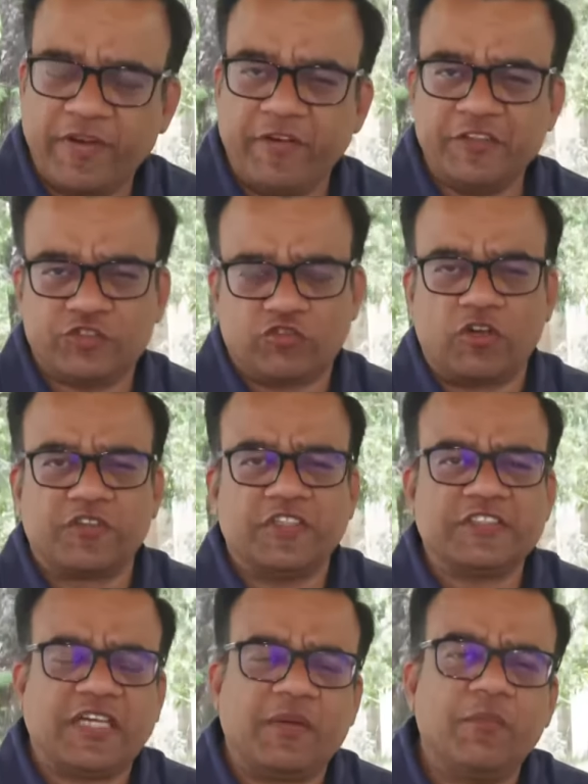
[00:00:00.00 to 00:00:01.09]
very, very strong
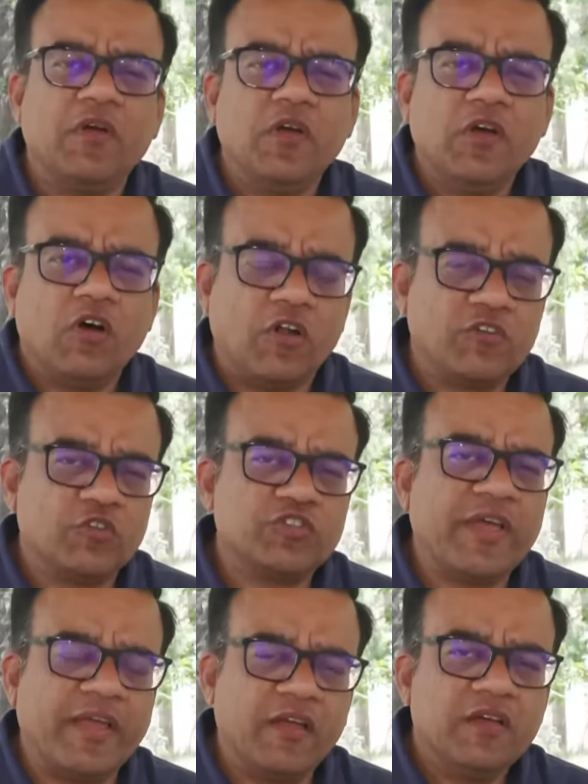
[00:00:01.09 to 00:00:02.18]
this time. Also
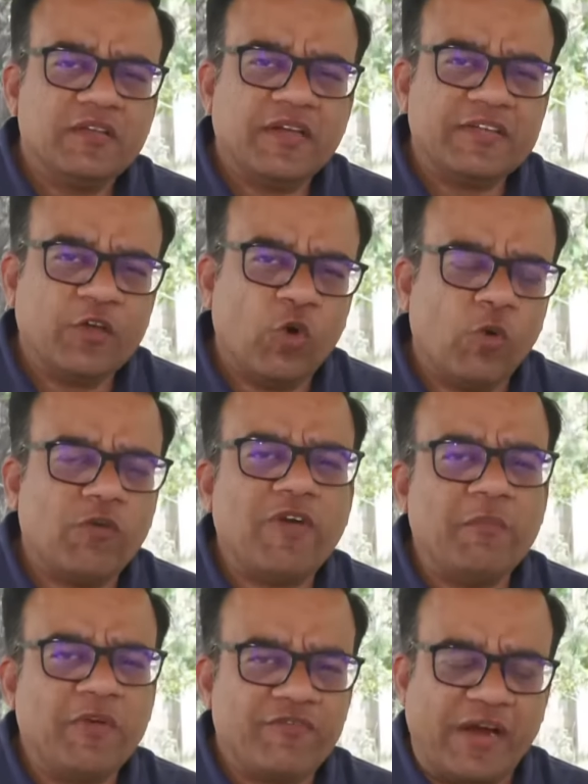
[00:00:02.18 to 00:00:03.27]
saying that the
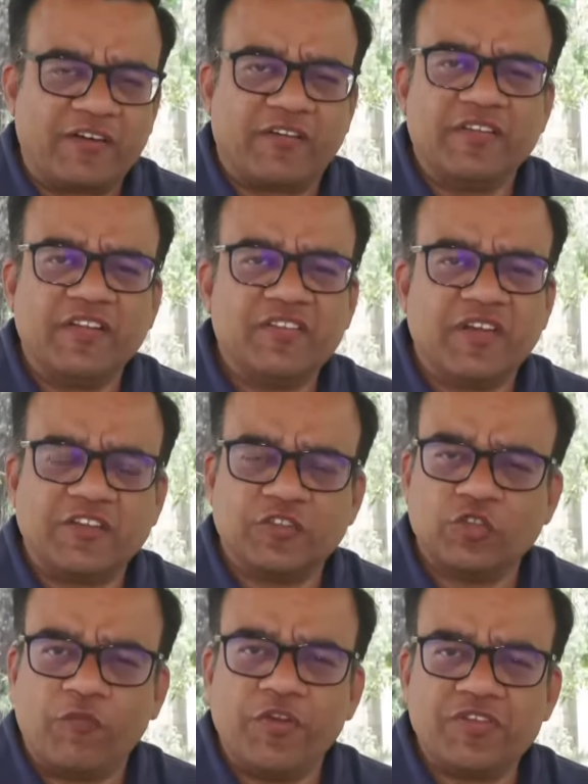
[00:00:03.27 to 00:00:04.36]
overwhelming factor in these
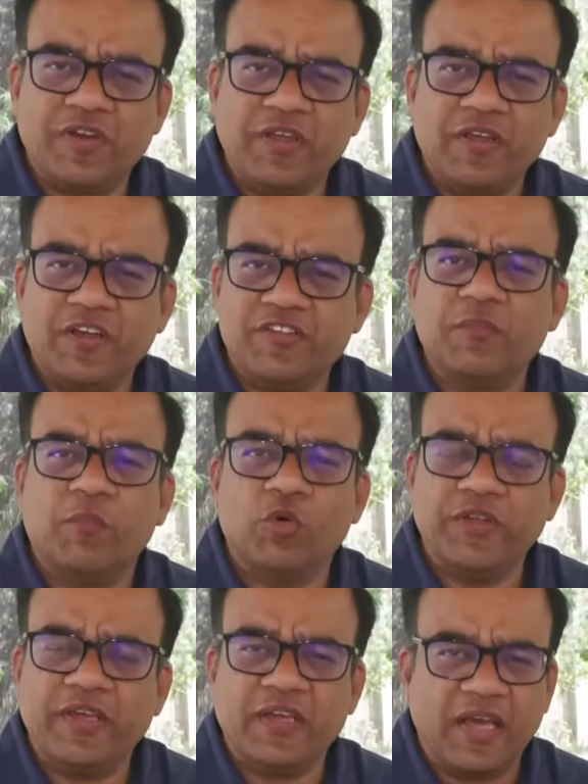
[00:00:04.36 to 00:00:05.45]
elections, obviously, is the
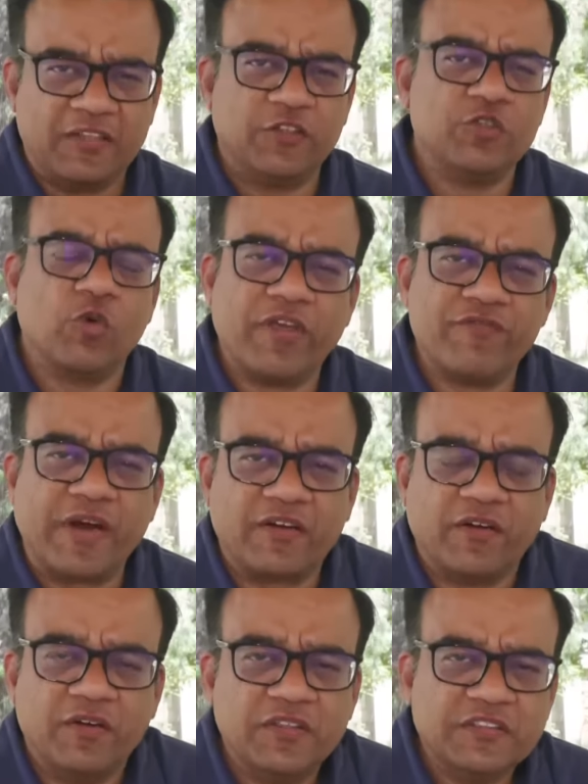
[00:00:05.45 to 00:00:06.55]
Modi and the Yogi
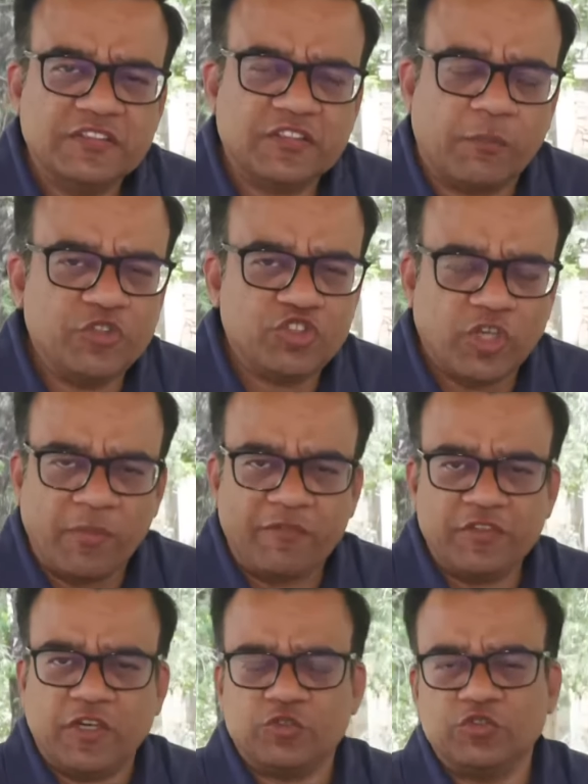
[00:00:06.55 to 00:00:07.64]
factor. Saman Sharma
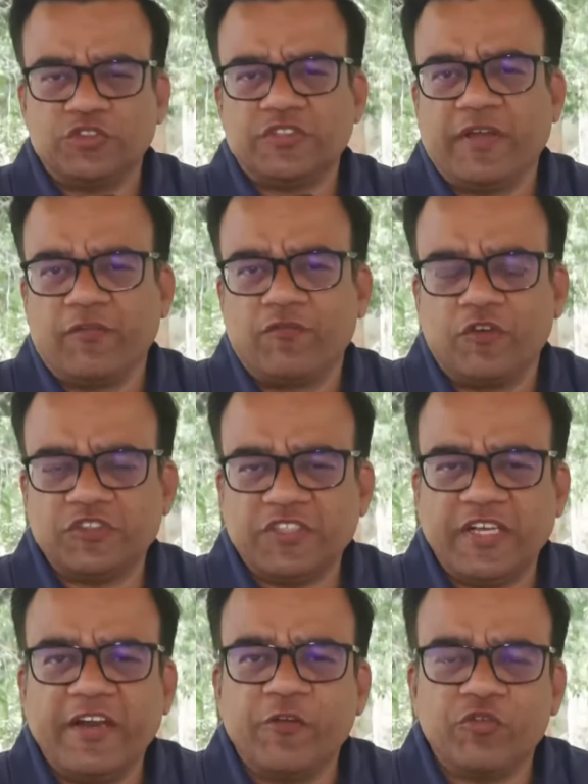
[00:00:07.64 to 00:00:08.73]
with Arjun Singh for
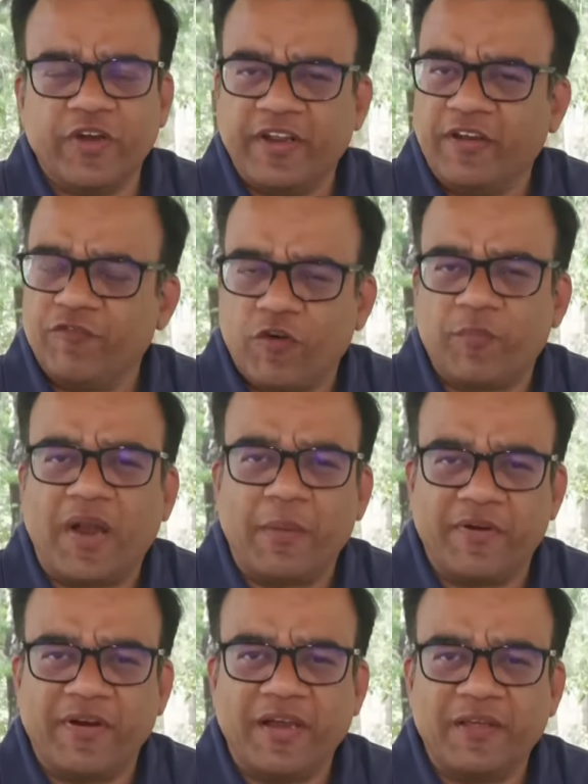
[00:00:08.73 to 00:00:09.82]
CNN News 18 from
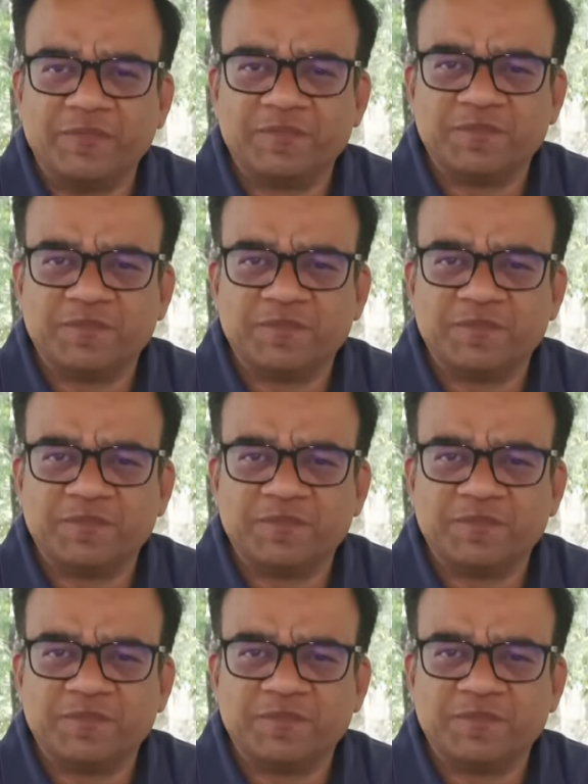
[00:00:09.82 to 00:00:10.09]
Raebareli.